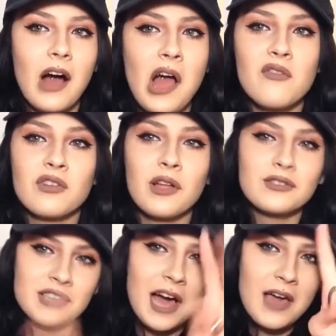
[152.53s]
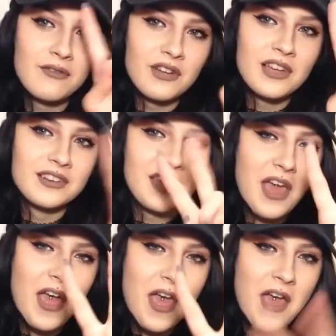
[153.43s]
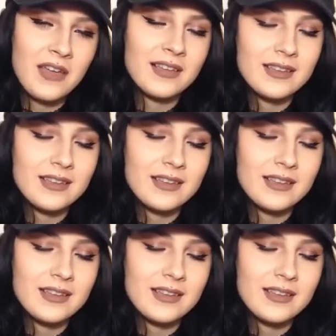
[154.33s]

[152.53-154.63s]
I have close guy friend, yeah.